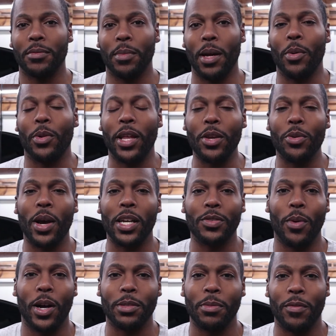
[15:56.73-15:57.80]
But I want to thank you guys
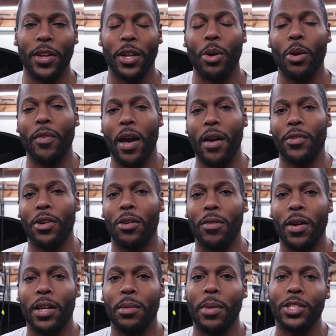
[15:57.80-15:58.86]
for watching my video. If you haven't
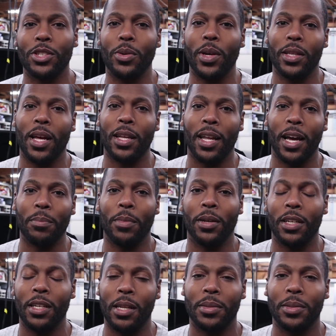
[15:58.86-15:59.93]
already, make sure you hit that like
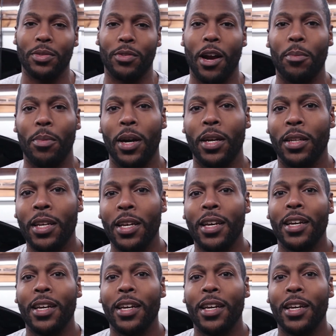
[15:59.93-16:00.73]
button, hit that subscribe button.